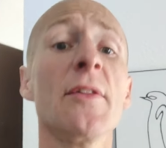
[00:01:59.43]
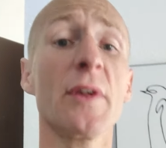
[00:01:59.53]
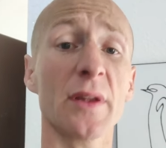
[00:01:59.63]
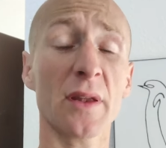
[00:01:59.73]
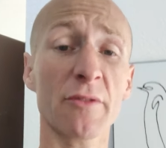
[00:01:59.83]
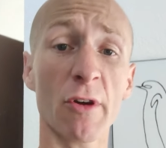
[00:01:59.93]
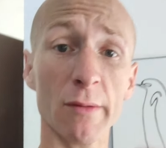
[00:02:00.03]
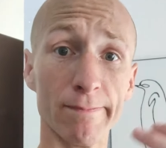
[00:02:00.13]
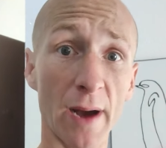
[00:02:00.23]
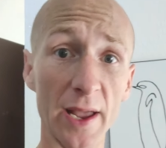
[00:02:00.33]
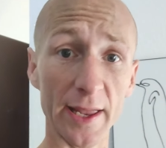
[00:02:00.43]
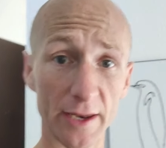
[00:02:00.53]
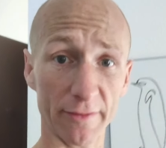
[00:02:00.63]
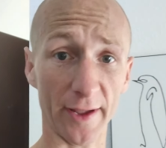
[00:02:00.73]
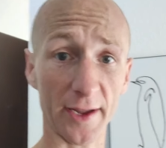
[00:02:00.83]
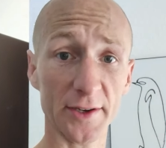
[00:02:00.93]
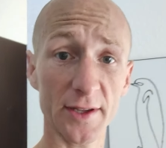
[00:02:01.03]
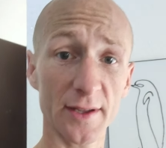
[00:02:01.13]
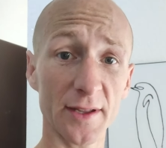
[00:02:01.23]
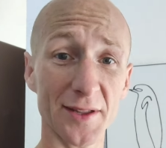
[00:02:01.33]
there's a strong buy-in effect.
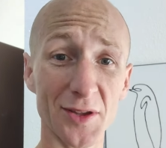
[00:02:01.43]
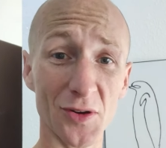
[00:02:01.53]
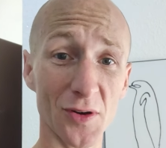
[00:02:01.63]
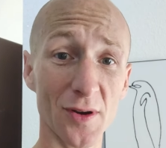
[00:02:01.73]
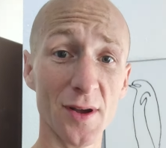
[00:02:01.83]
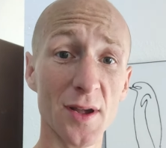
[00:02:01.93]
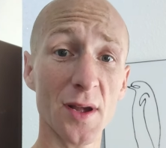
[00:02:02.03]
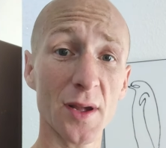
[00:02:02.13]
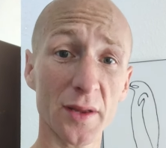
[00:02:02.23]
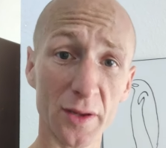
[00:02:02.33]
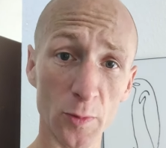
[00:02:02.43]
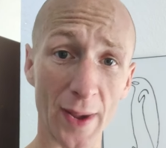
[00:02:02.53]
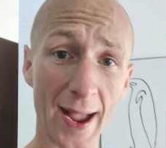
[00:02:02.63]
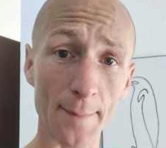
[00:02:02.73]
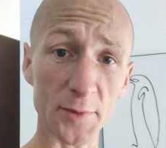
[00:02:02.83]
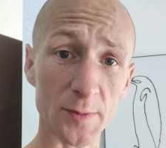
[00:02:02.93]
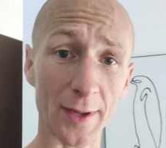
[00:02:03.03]
You're super amped